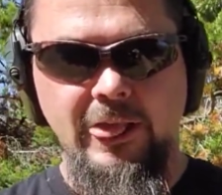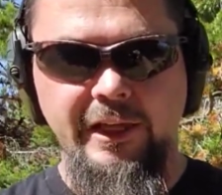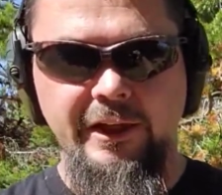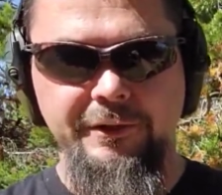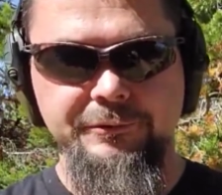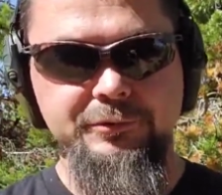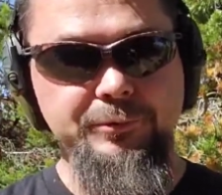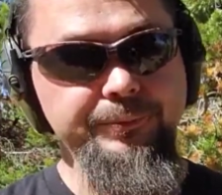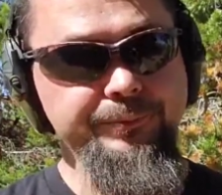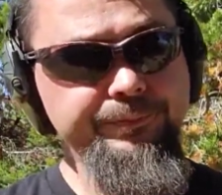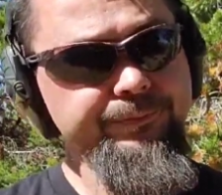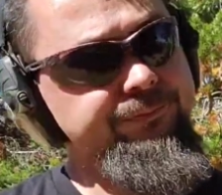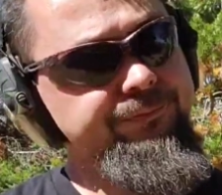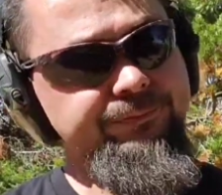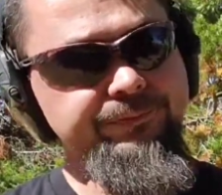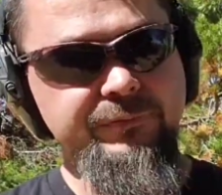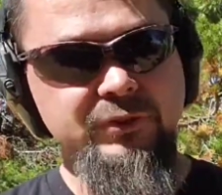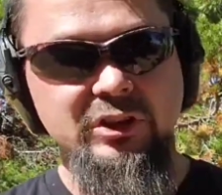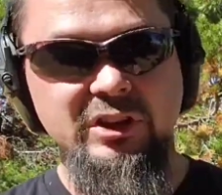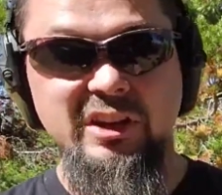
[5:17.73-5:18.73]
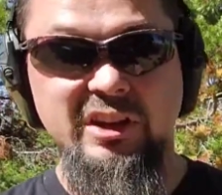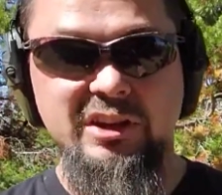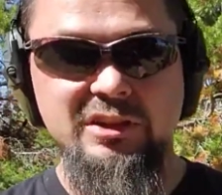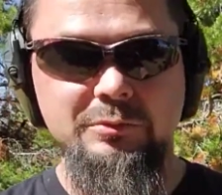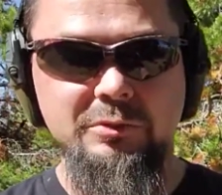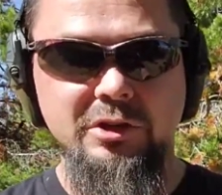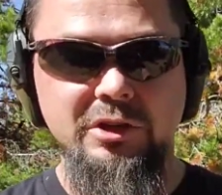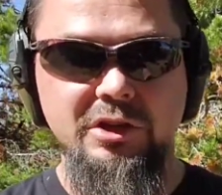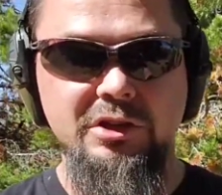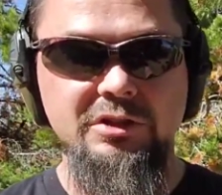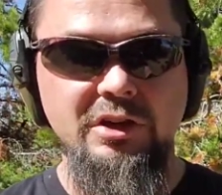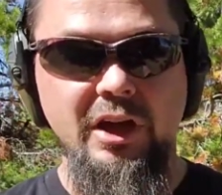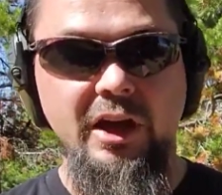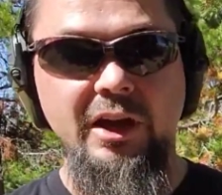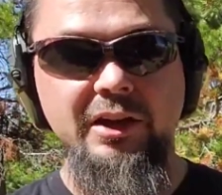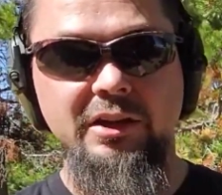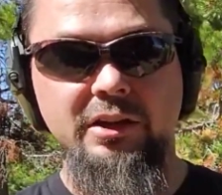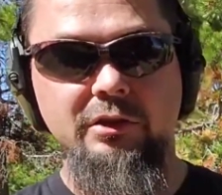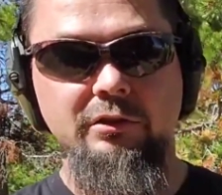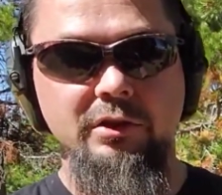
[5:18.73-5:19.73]
So it is what it is.
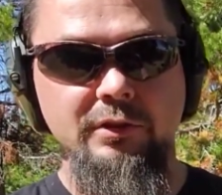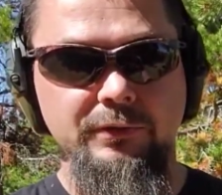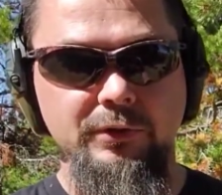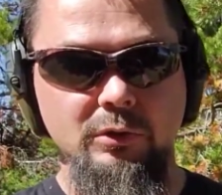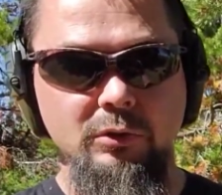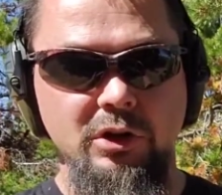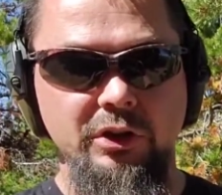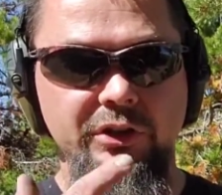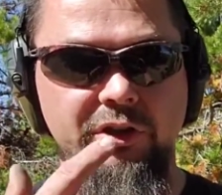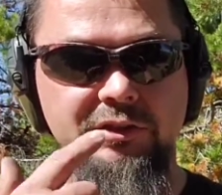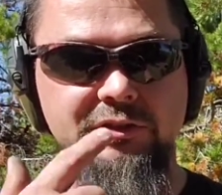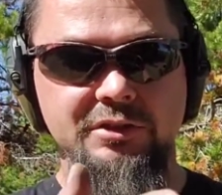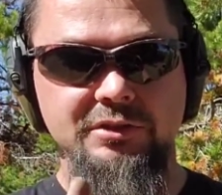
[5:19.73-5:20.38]
I did a review on this.